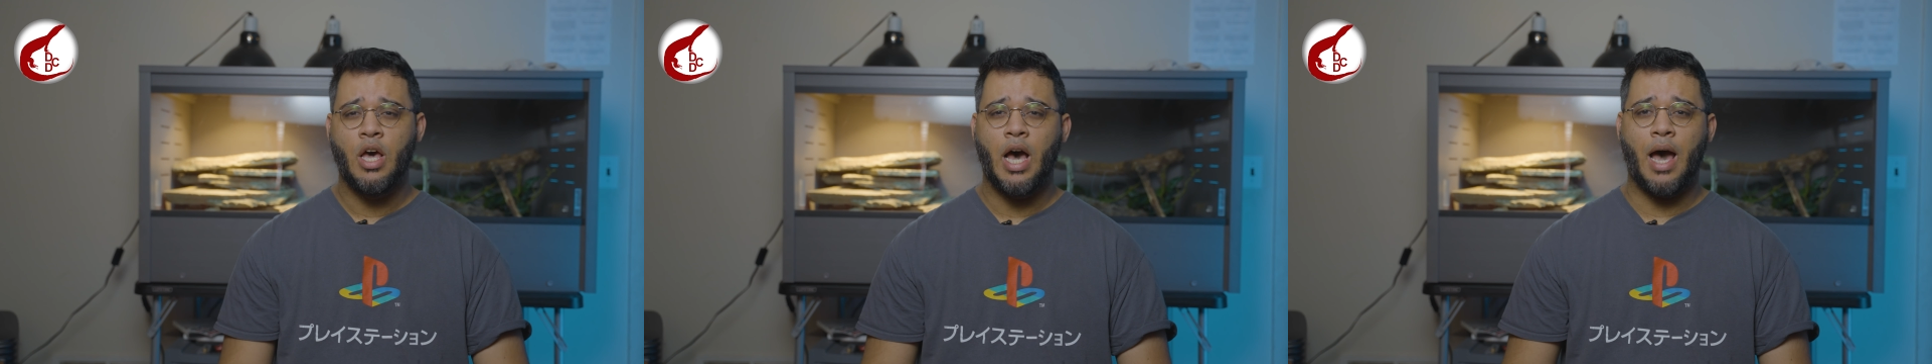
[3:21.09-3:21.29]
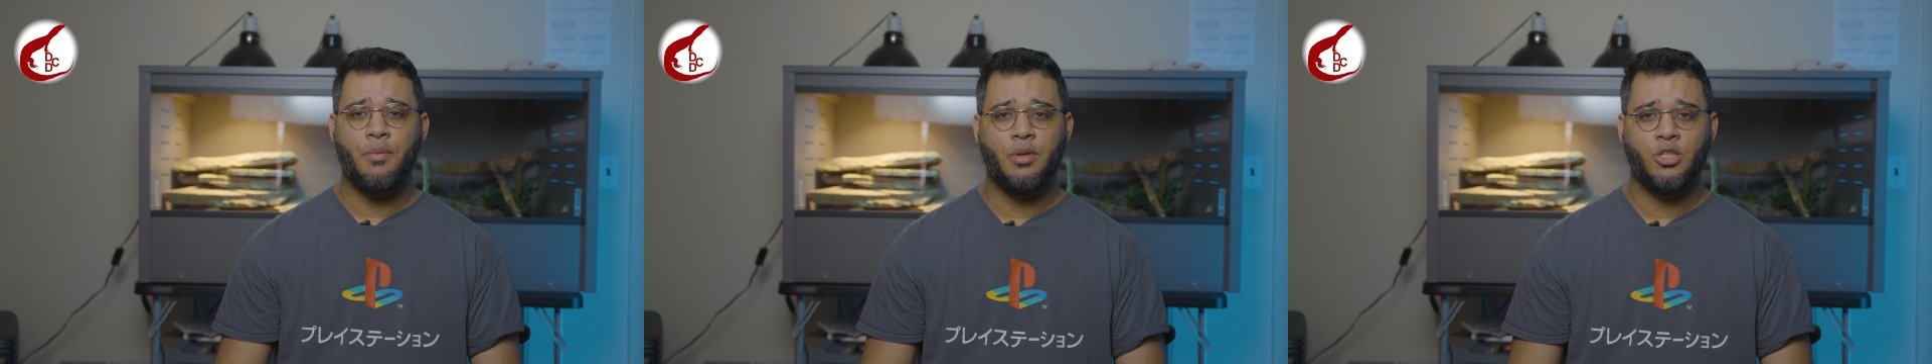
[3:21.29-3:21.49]

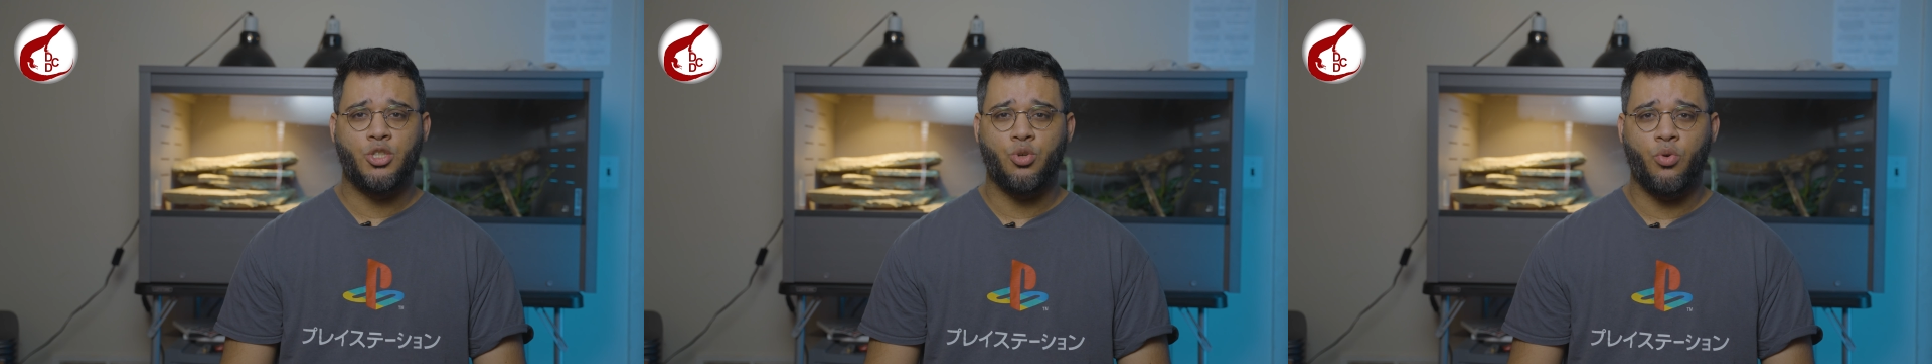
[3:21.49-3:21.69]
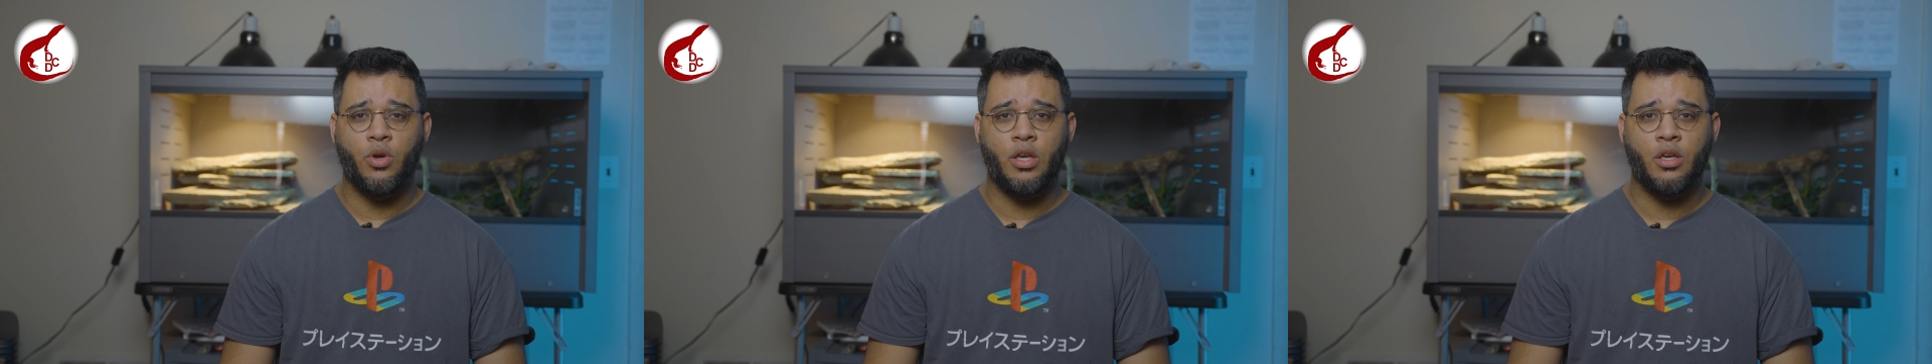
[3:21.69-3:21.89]
I'm
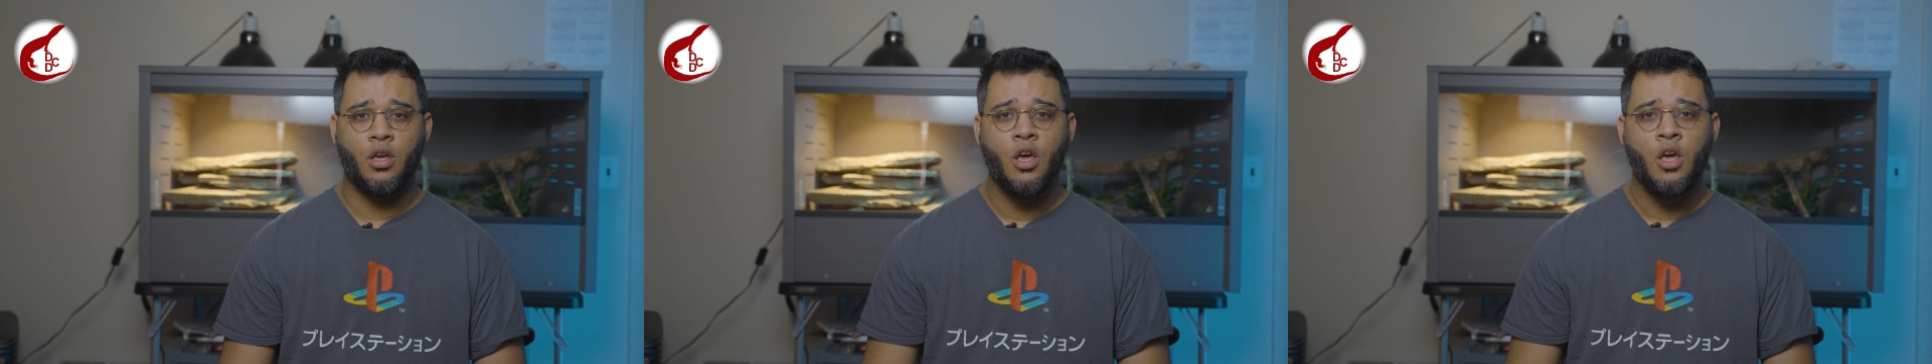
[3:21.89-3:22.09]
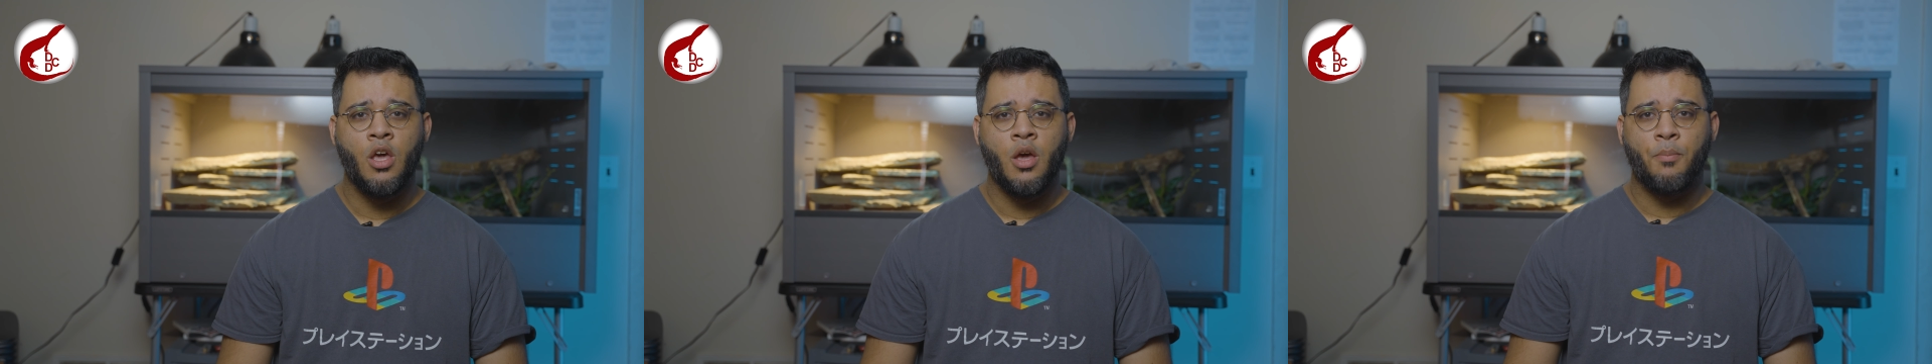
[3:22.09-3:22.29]
enjoying
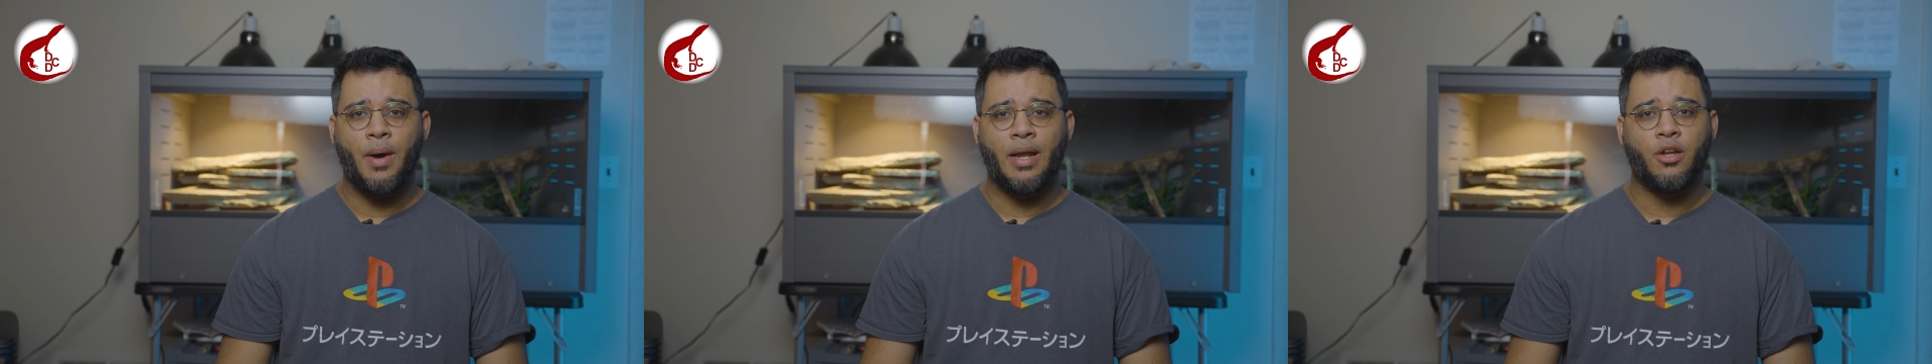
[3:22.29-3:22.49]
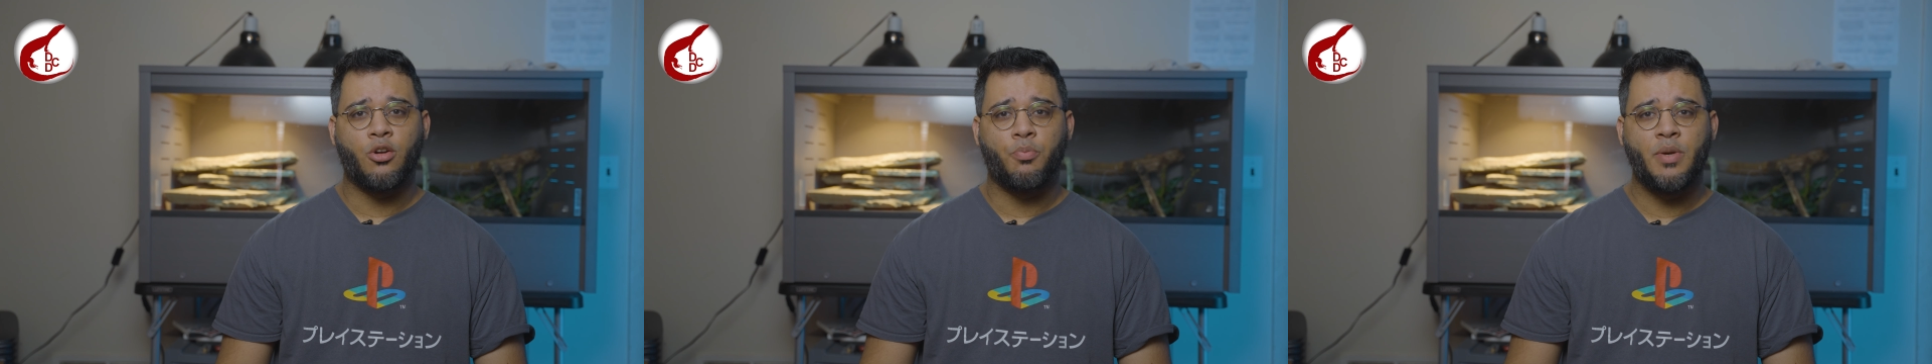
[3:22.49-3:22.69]
my
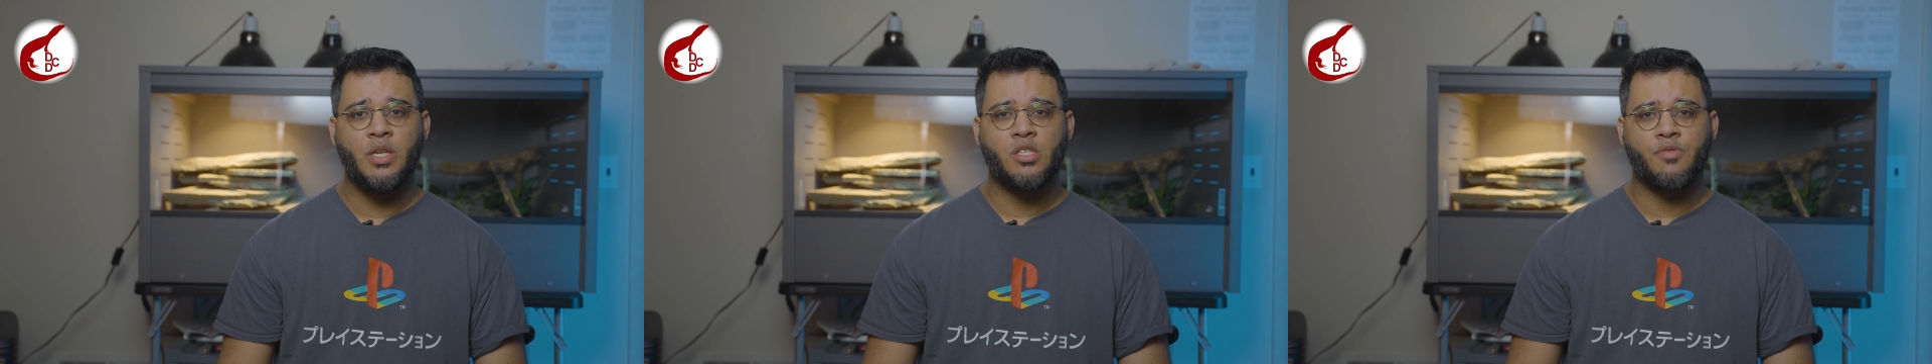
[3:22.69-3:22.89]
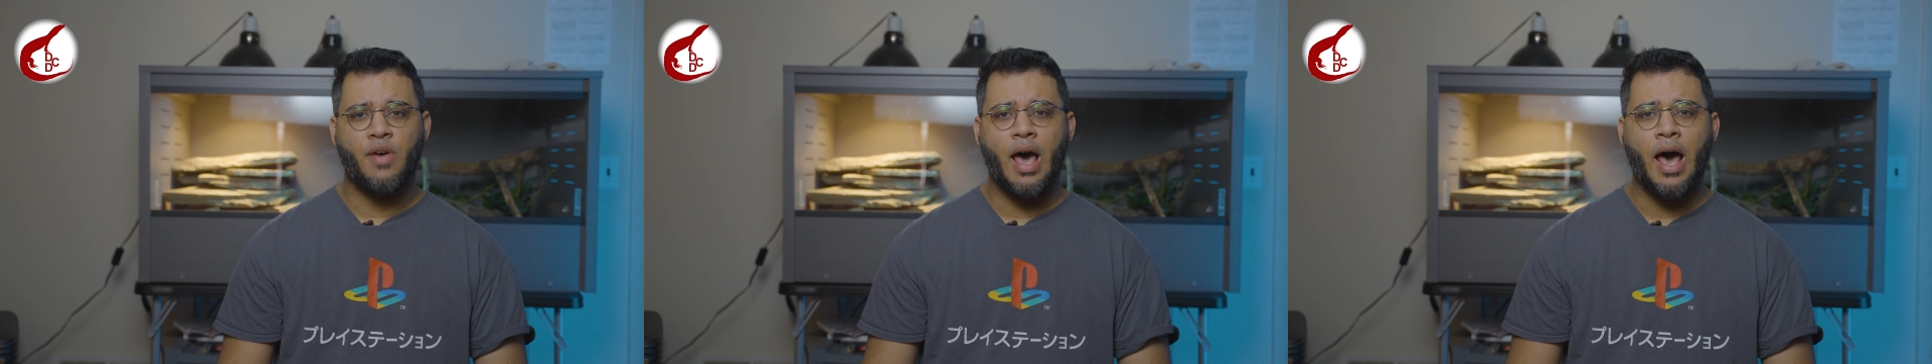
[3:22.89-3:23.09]
little
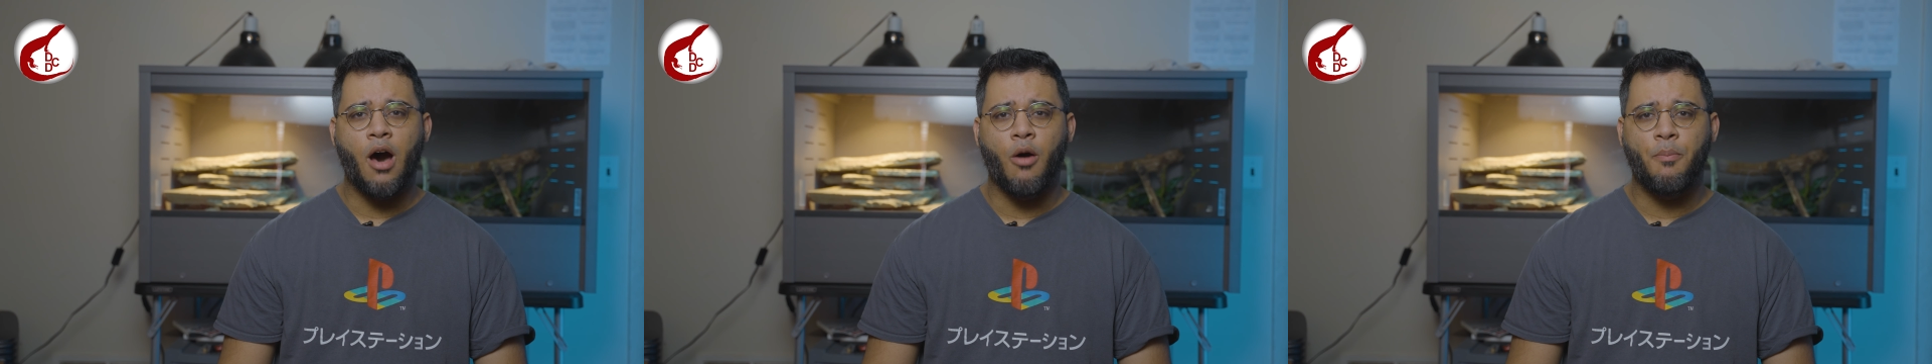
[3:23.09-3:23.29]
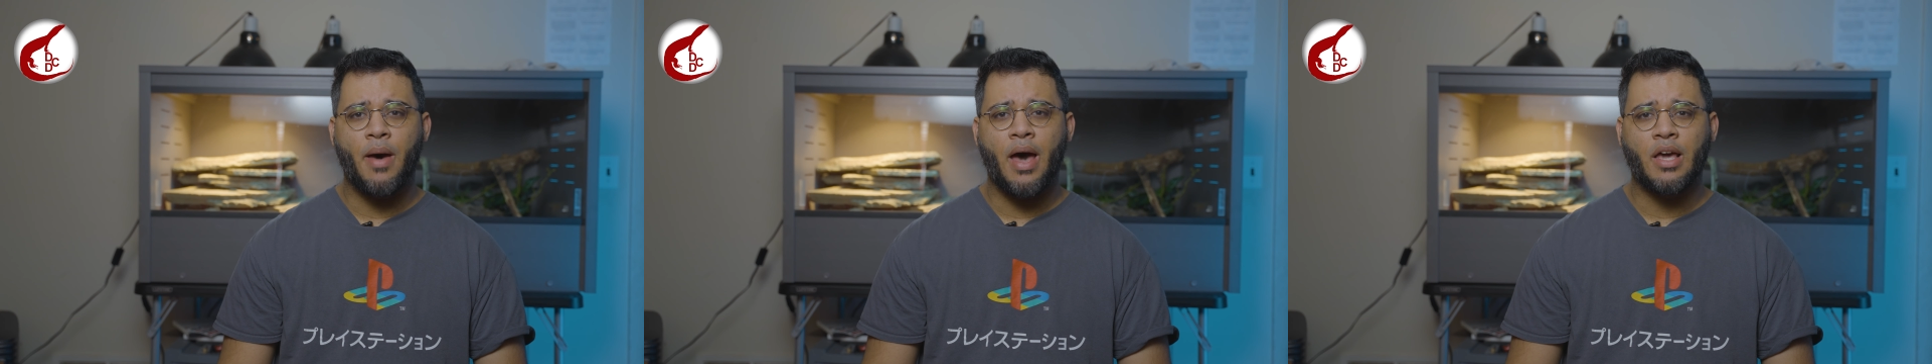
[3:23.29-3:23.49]
piece of
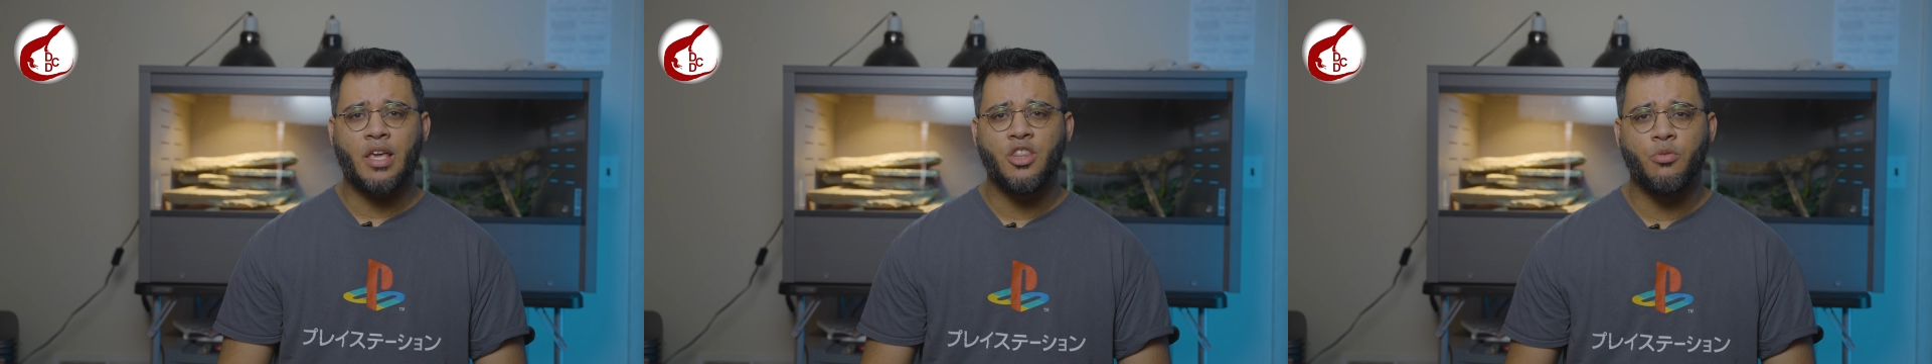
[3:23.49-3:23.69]
Outback in